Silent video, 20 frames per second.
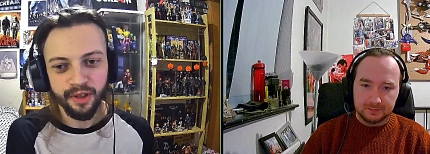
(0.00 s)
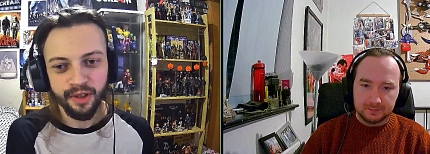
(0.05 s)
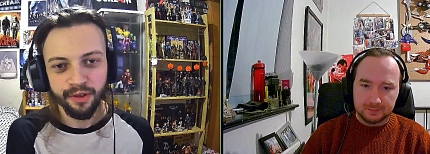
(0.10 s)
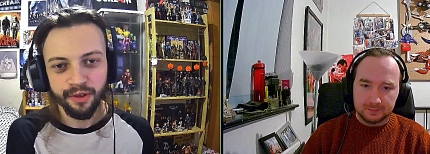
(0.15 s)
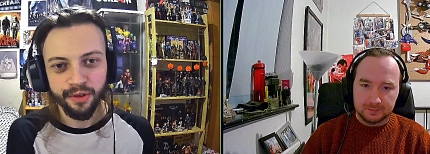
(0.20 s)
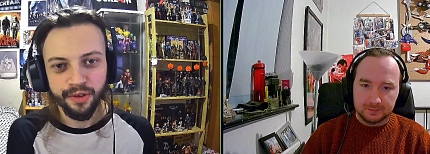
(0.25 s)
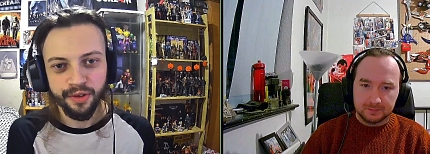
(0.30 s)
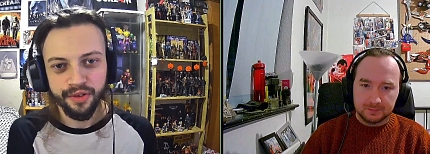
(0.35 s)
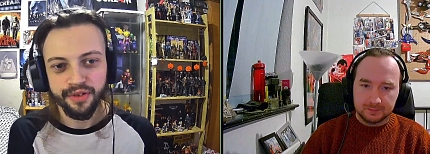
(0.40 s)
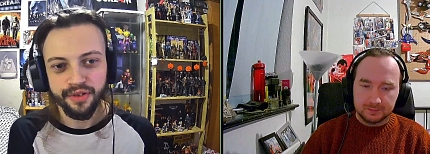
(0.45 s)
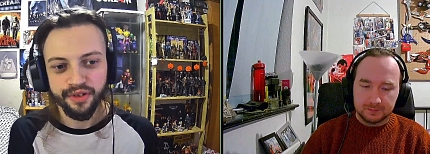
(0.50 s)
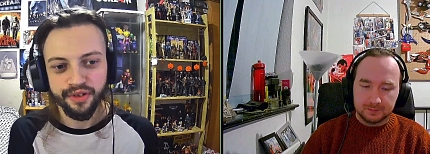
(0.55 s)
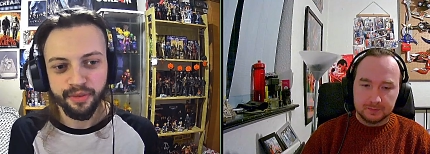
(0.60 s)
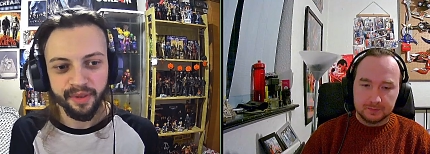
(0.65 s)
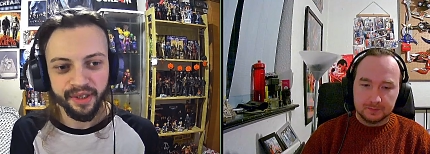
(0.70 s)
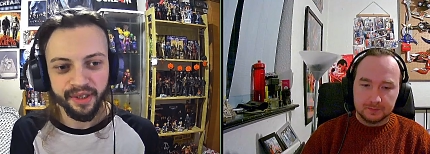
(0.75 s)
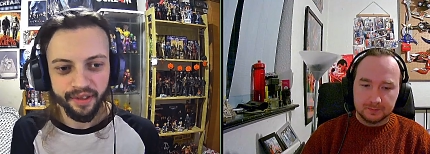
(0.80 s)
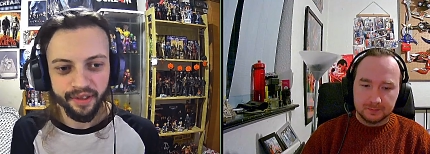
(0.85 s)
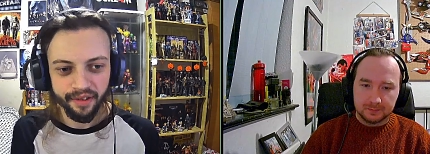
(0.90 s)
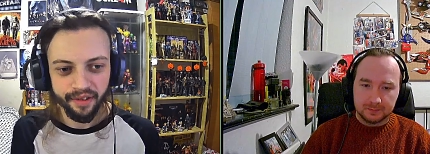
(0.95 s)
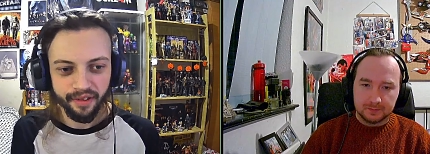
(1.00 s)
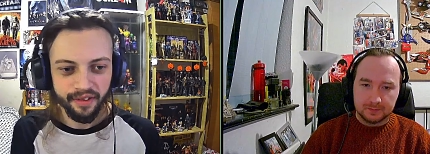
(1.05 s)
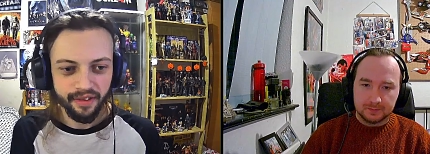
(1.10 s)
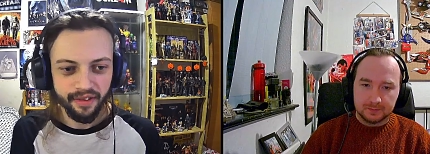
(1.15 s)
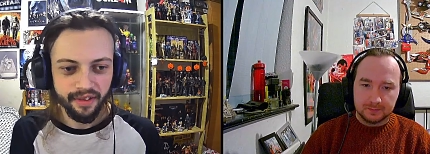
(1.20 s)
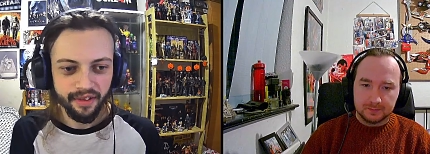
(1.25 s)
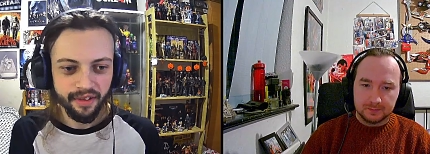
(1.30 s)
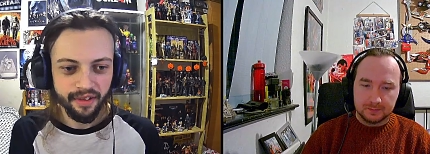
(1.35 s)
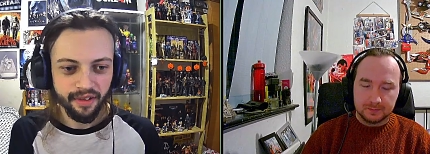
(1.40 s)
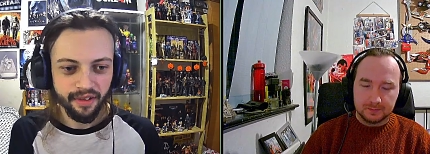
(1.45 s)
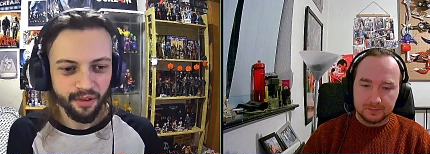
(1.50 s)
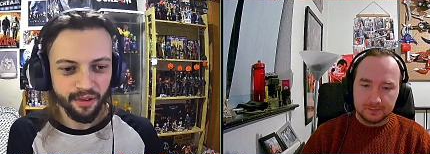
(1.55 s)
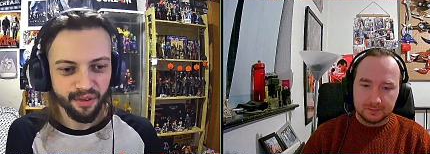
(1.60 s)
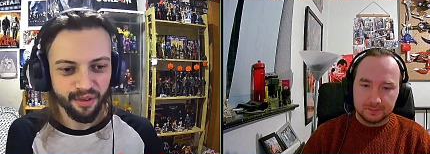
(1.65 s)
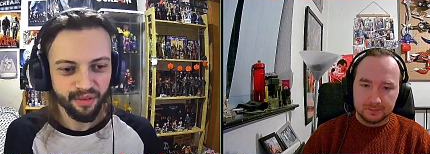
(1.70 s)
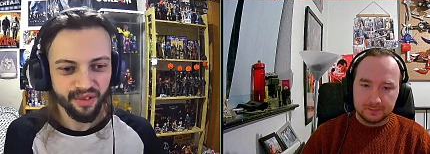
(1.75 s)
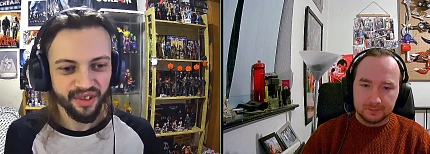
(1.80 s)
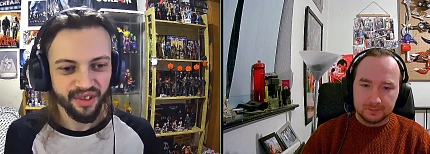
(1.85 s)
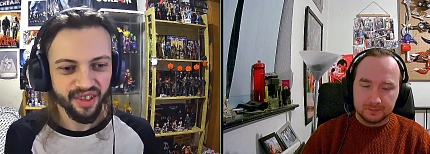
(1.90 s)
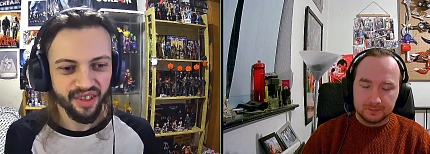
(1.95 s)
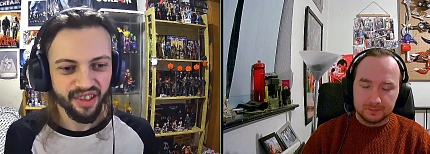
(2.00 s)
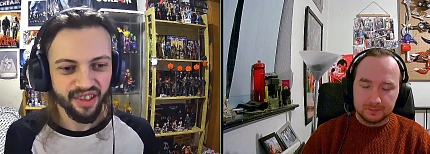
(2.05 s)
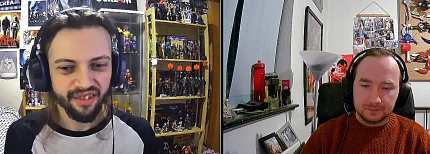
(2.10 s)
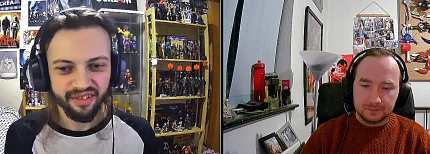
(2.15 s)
Speaker 1: as well, who doesn't speak, who, you